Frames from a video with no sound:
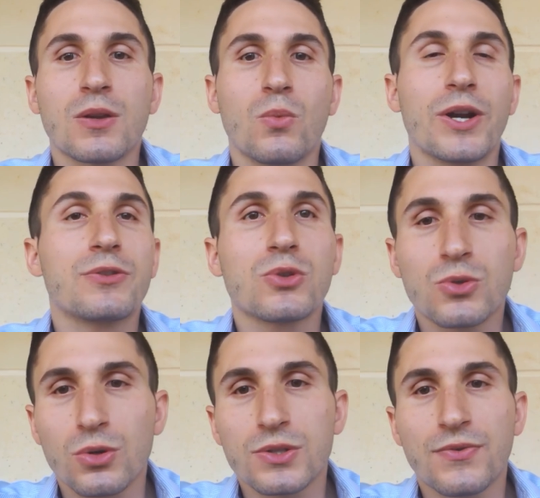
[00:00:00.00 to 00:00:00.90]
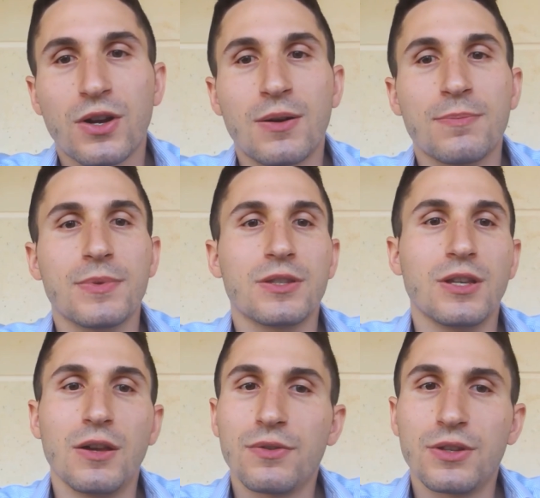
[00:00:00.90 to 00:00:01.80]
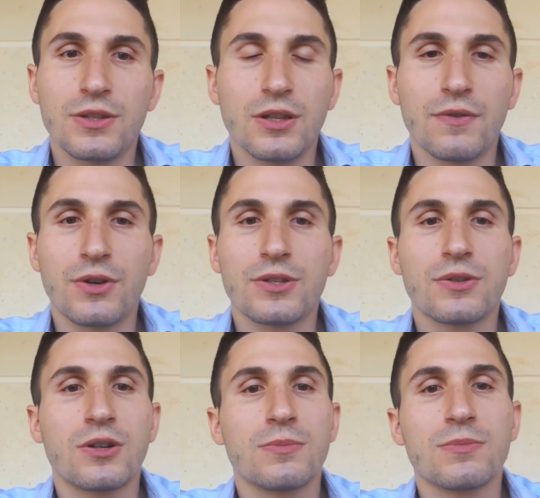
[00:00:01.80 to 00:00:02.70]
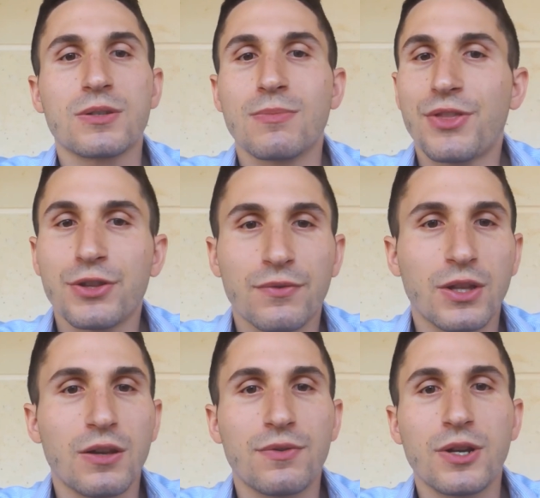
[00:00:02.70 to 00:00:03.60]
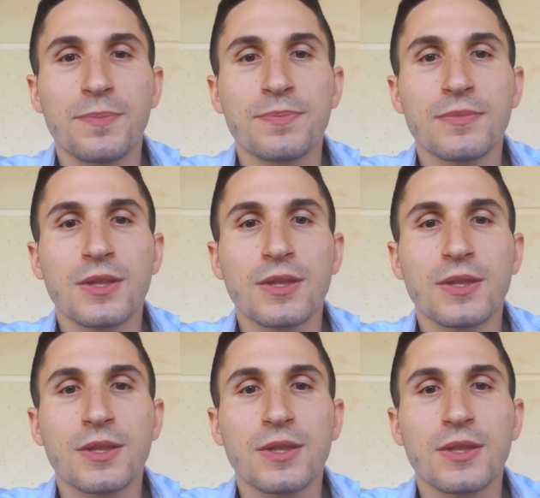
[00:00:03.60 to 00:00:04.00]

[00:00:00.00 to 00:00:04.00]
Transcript: where to source from, the delivery terms, method of delivery,